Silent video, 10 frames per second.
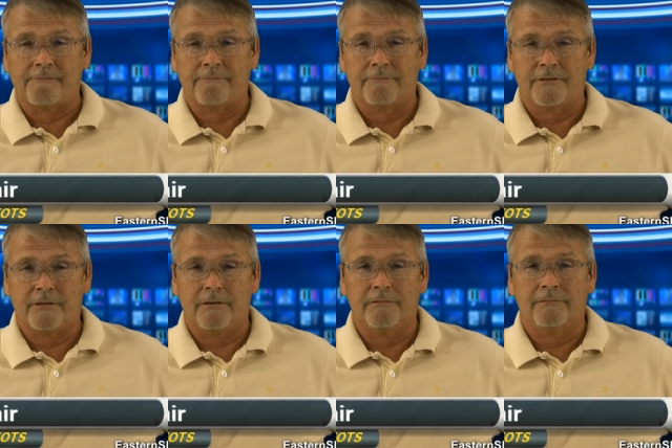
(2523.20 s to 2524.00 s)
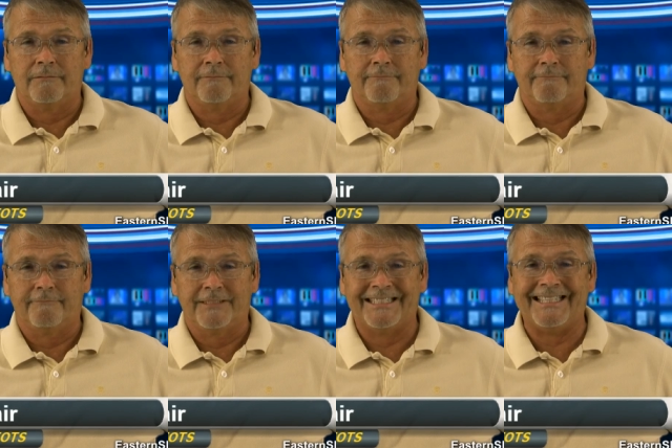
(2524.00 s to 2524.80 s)
So,
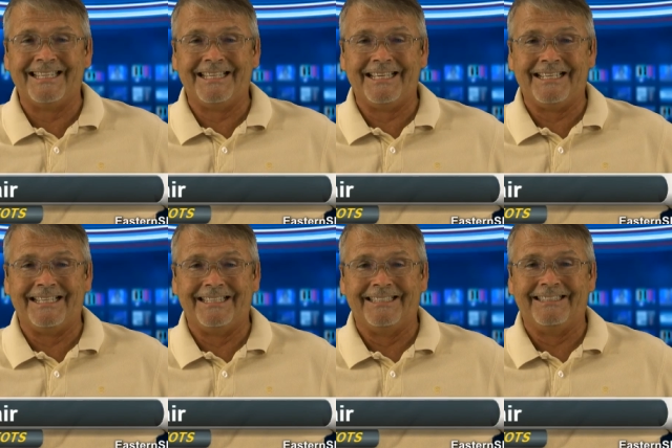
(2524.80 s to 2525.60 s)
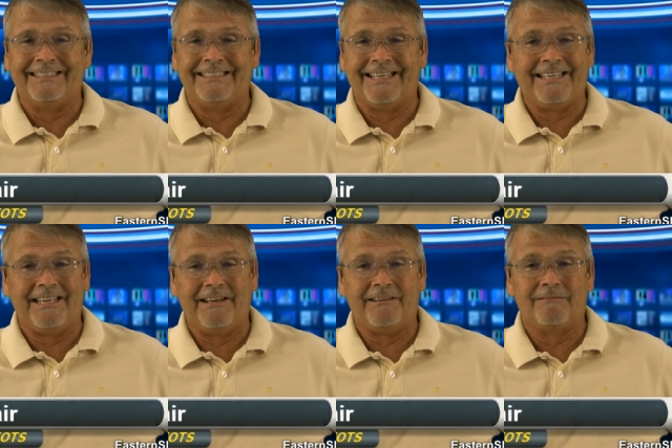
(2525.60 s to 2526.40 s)
see you then. Take
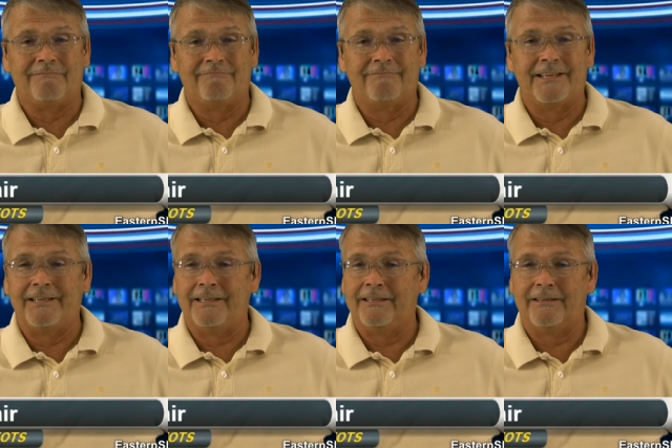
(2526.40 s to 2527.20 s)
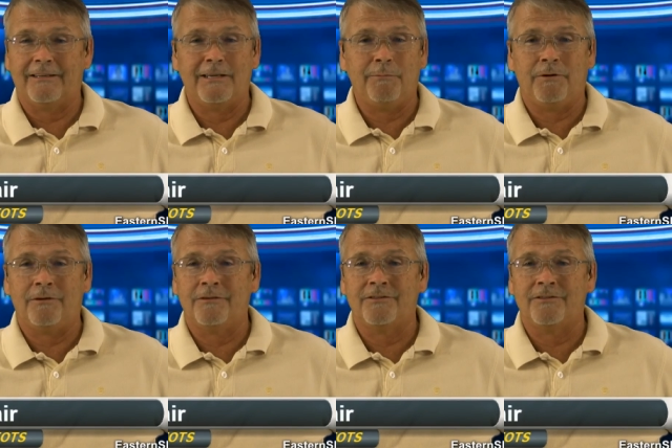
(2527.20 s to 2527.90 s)
care and keep on